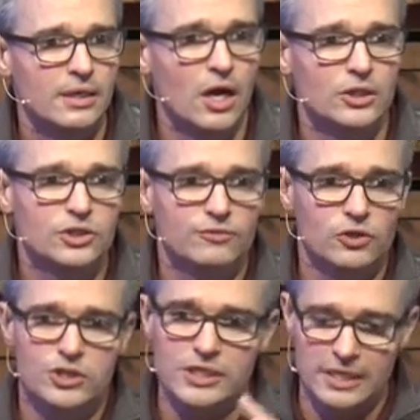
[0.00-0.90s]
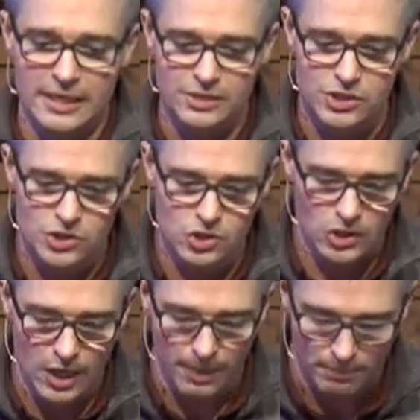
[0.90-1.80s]
controversy had
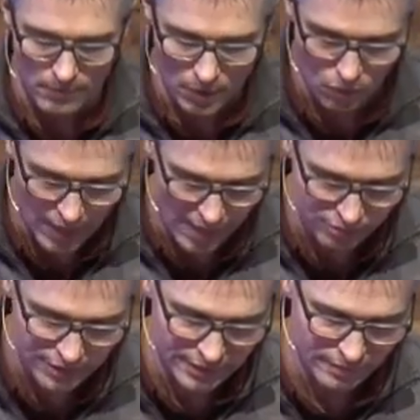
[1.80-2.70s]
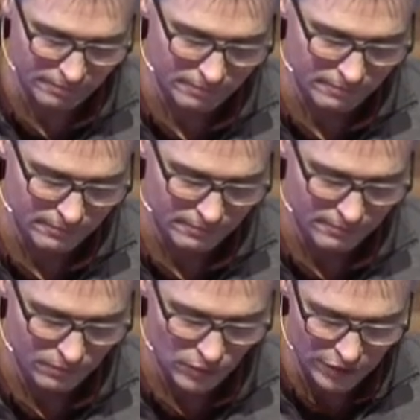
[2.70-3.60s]
stirred up around him.
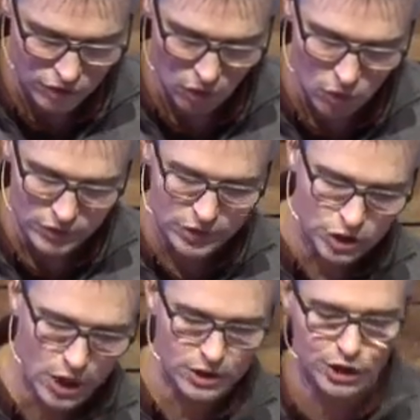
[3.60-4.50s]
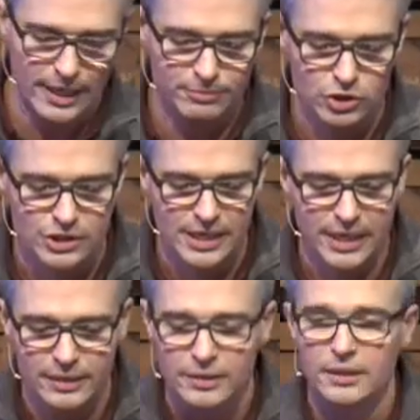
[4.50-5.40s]
We are told in John chapter
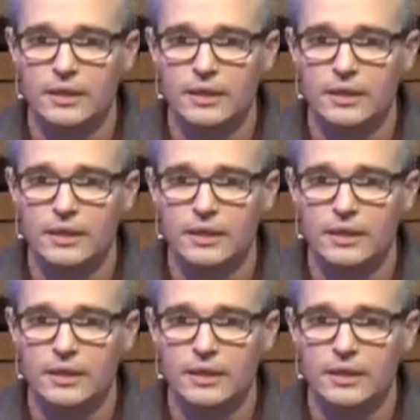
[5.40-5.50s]
10,